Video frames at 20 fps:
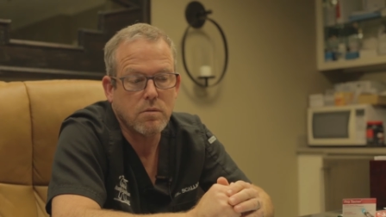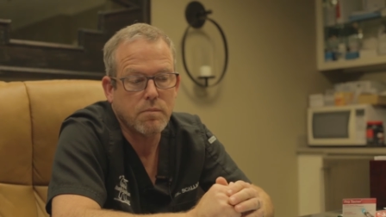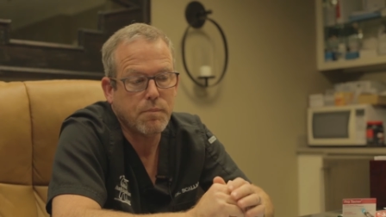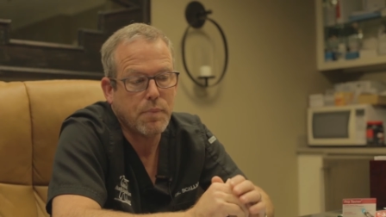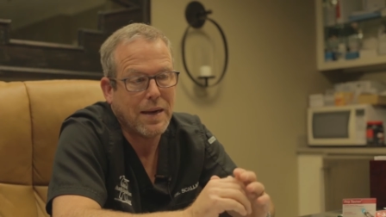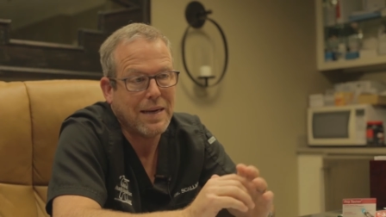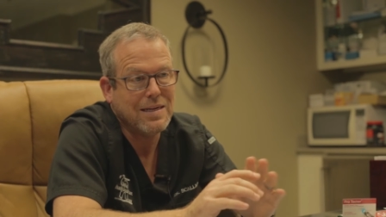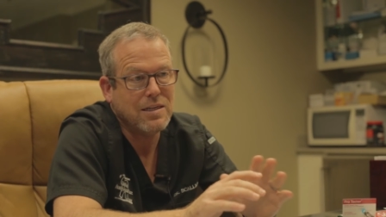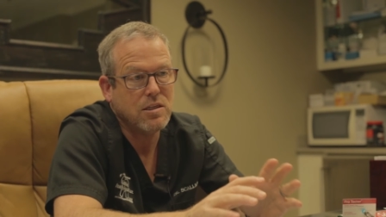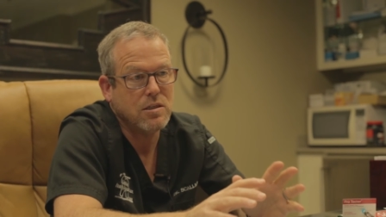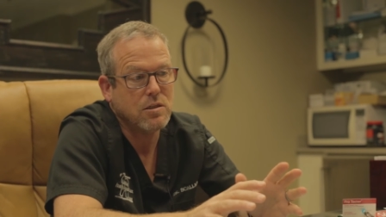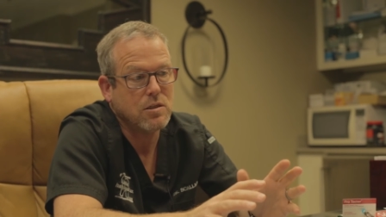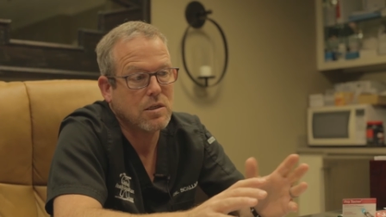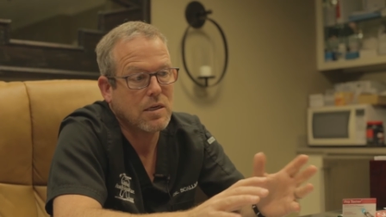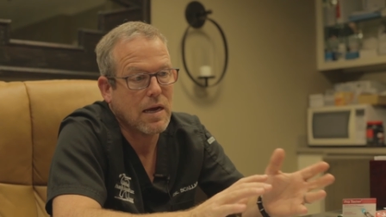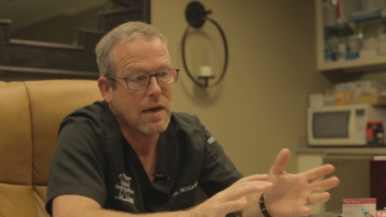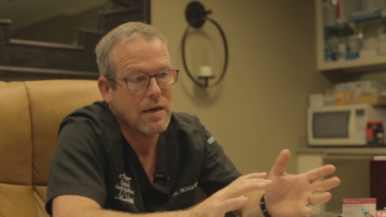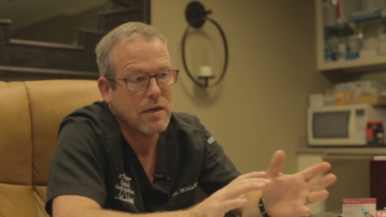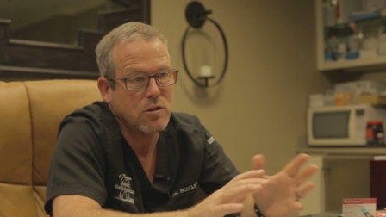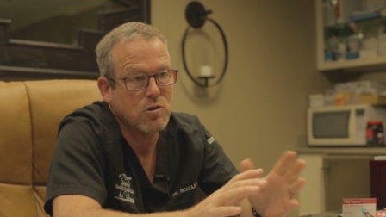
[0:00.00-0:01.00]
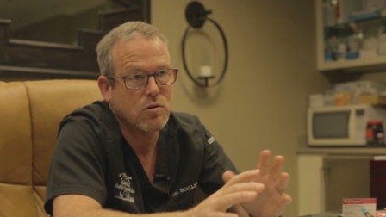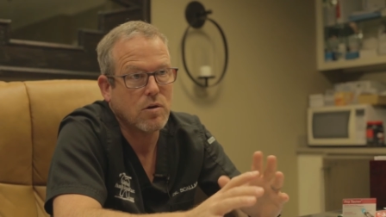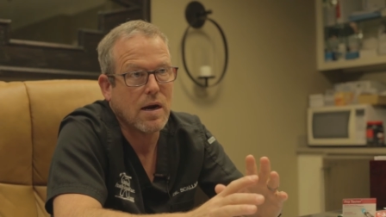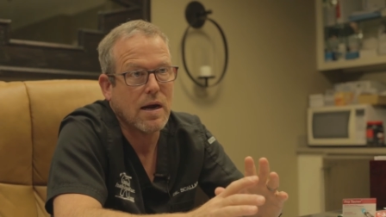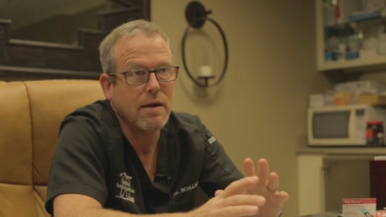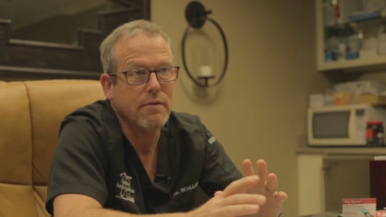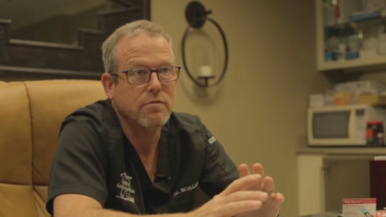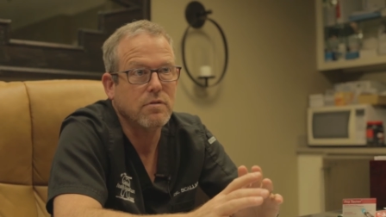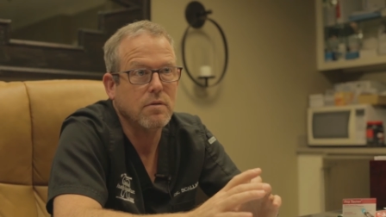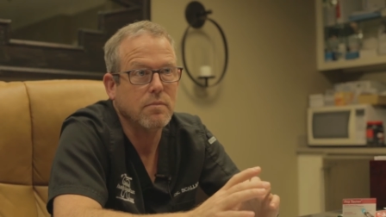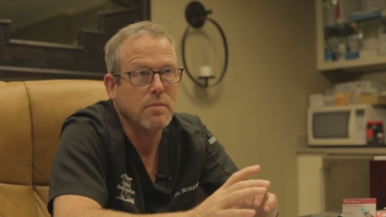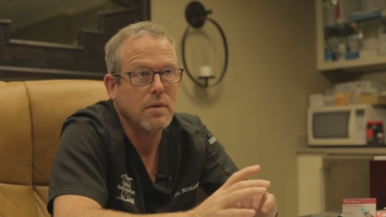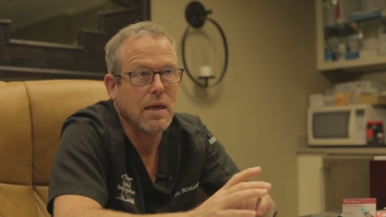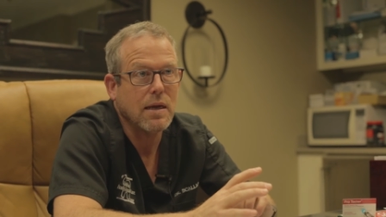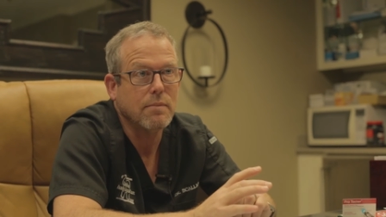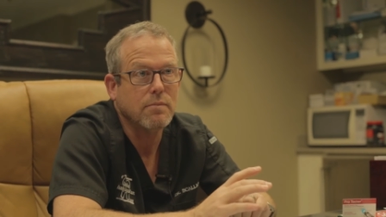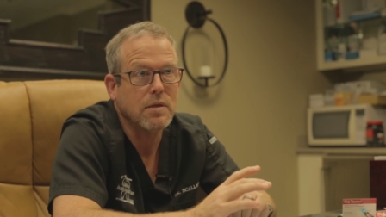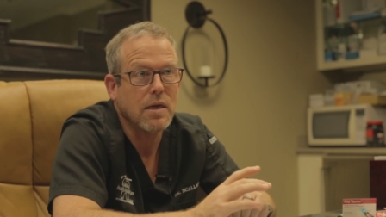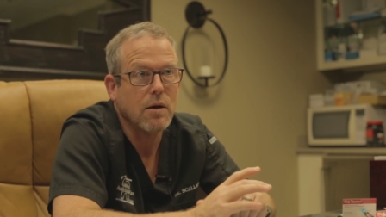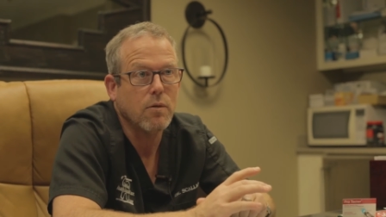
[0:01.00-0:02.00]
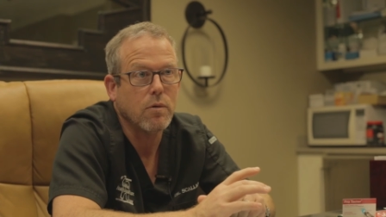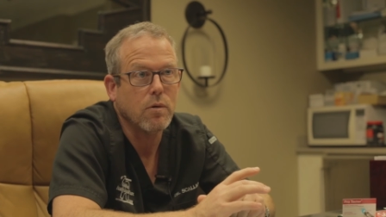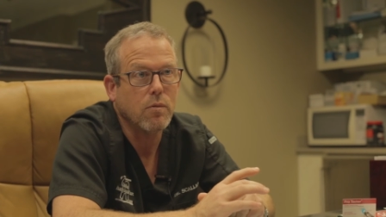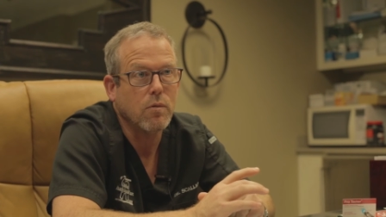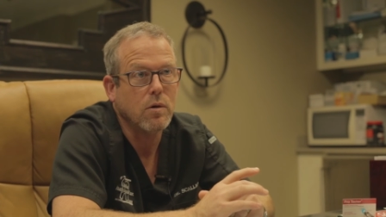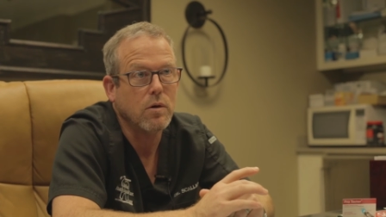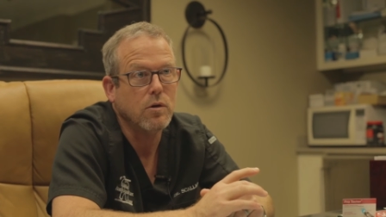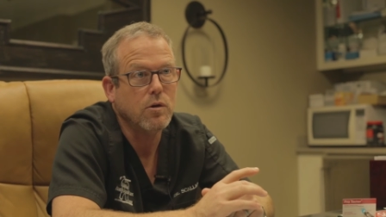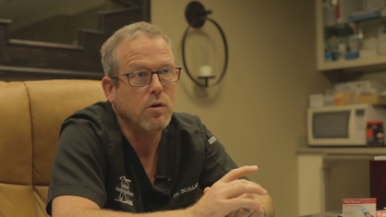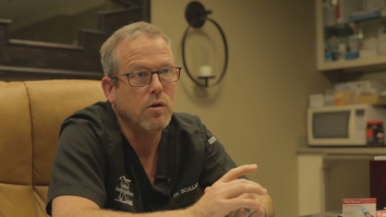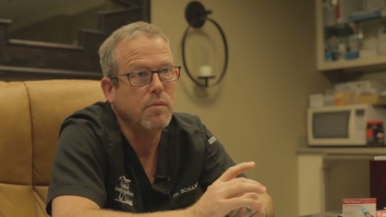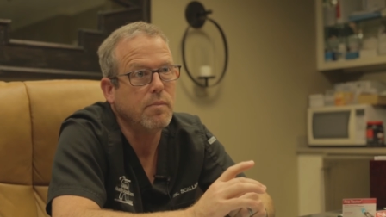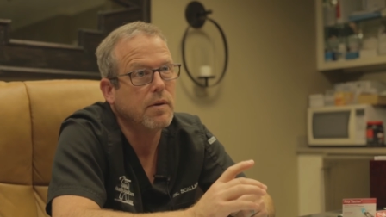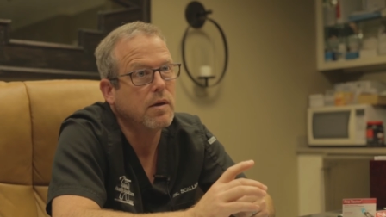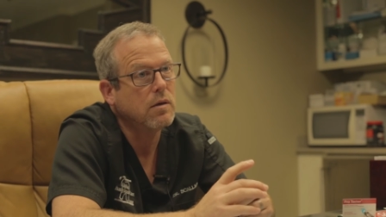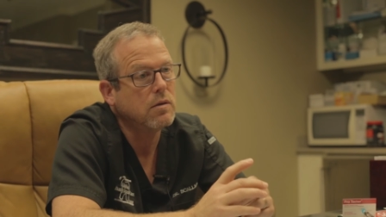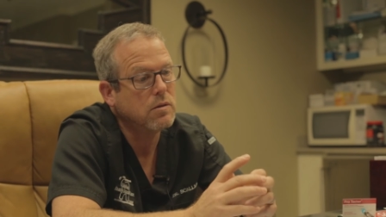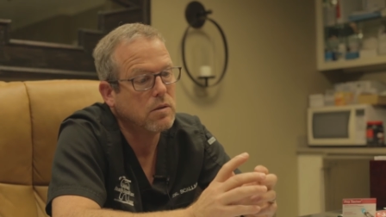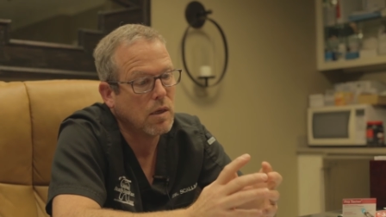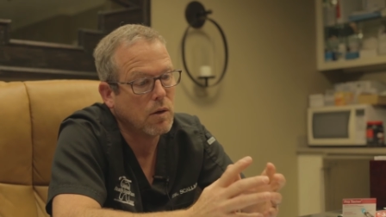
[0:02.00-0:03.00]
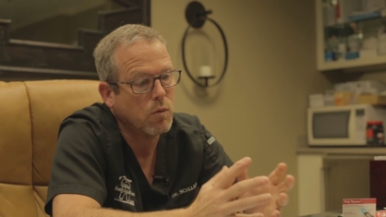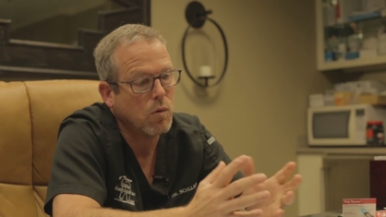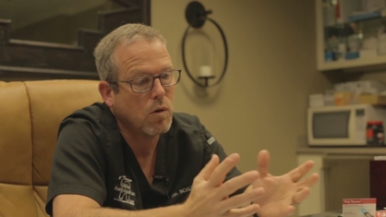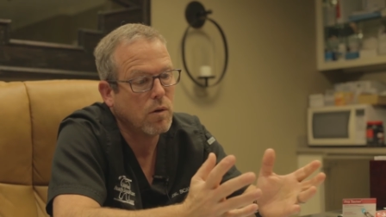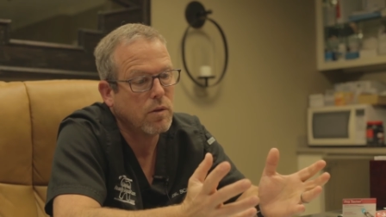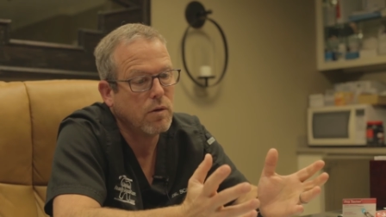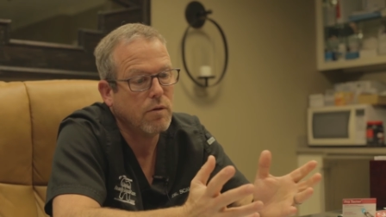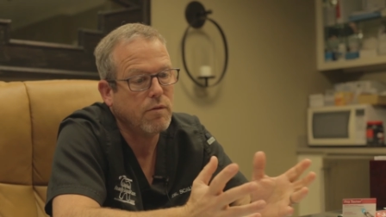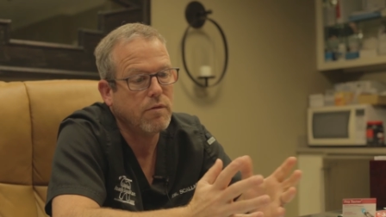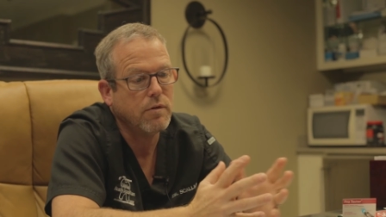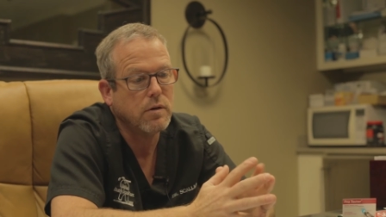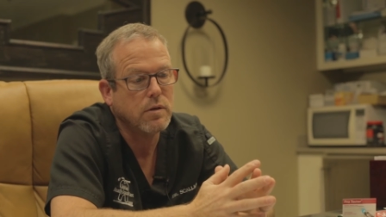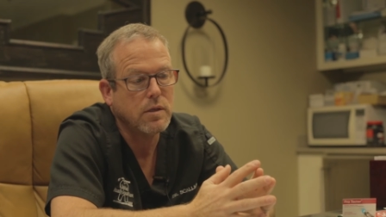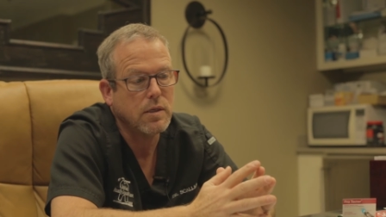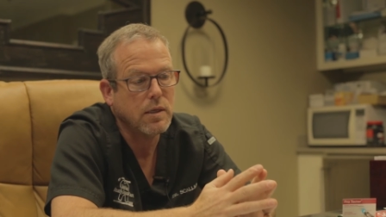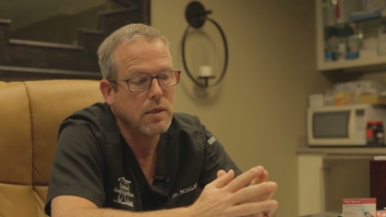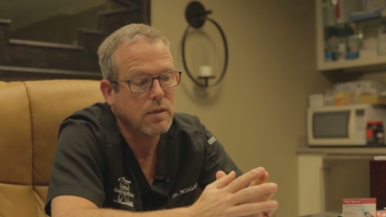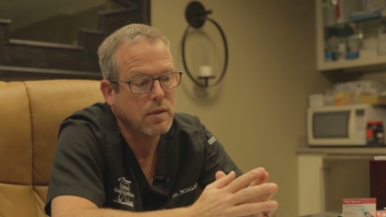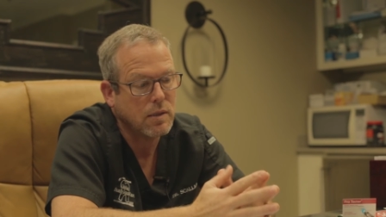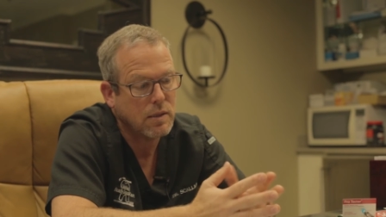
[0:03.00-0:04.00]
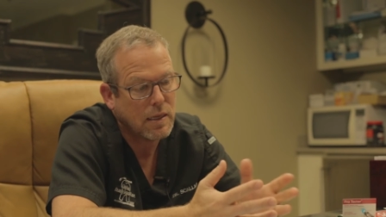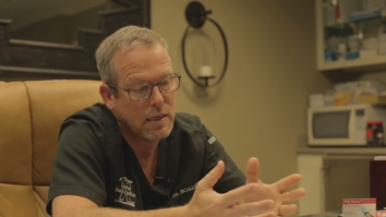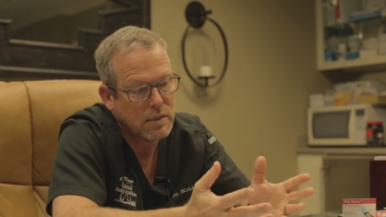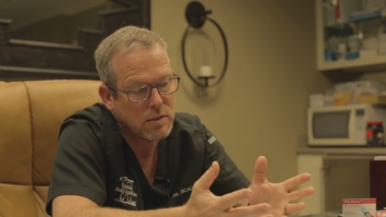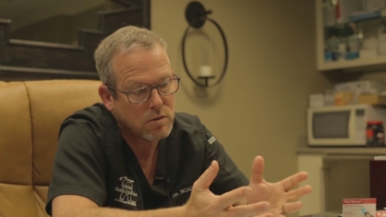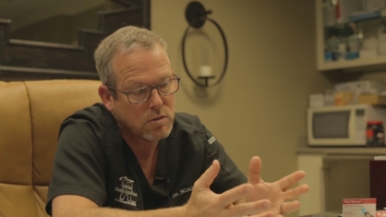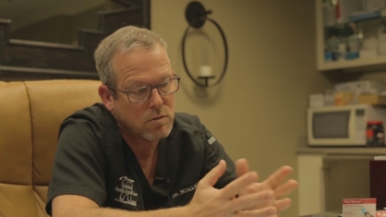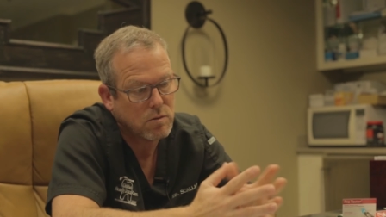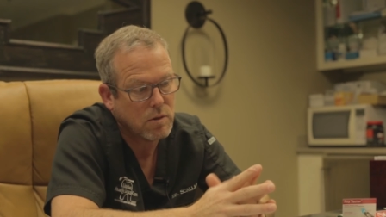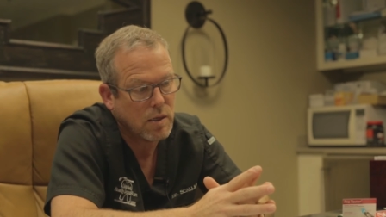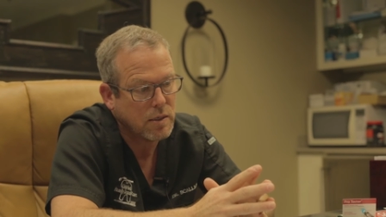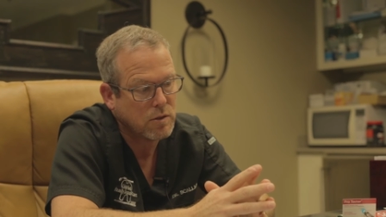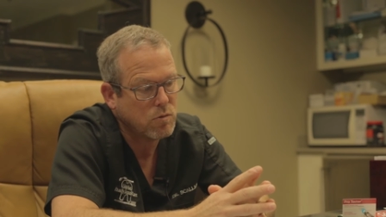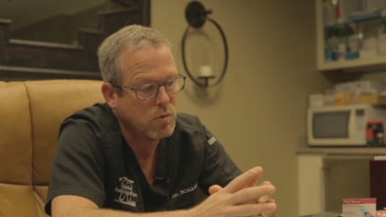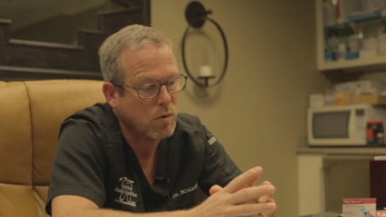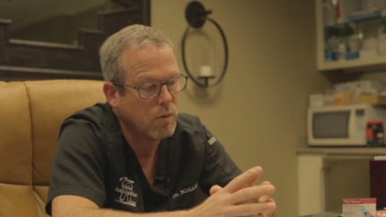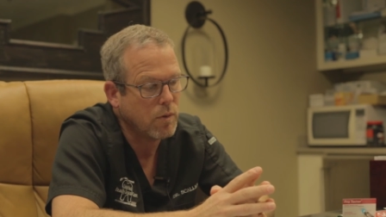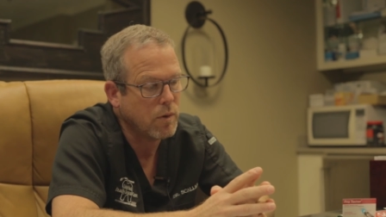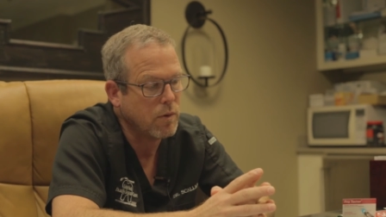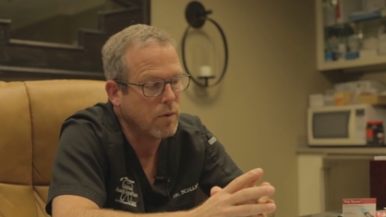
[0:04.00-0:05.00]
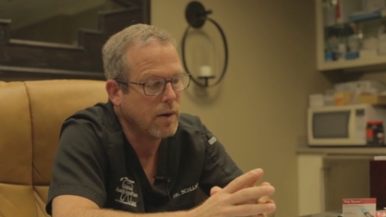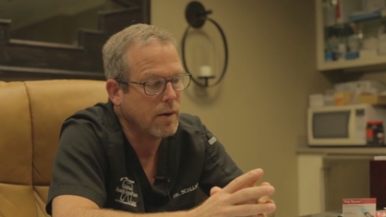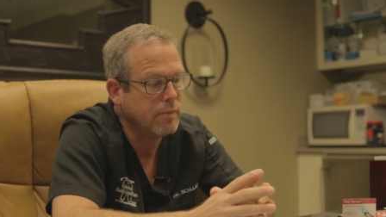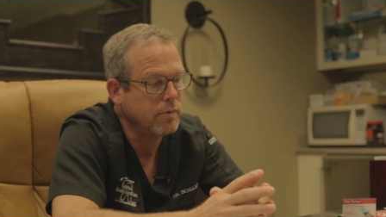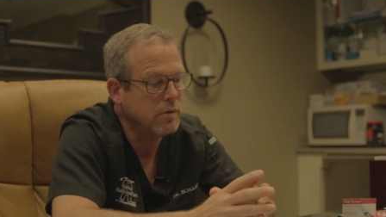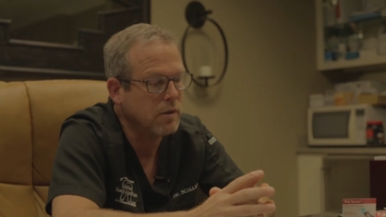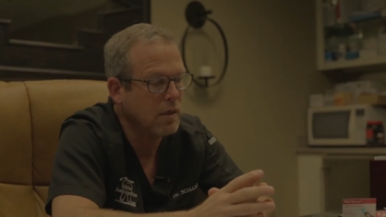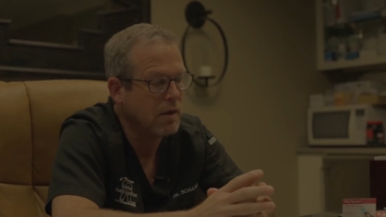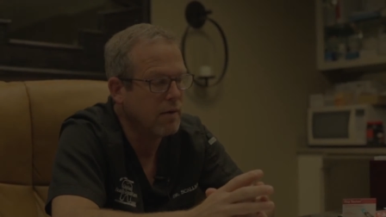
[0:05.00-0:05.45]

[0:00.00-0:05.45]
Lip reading: Patients kind of drive sometimes how we want to do it because they want their front teeth, and that's what we were able to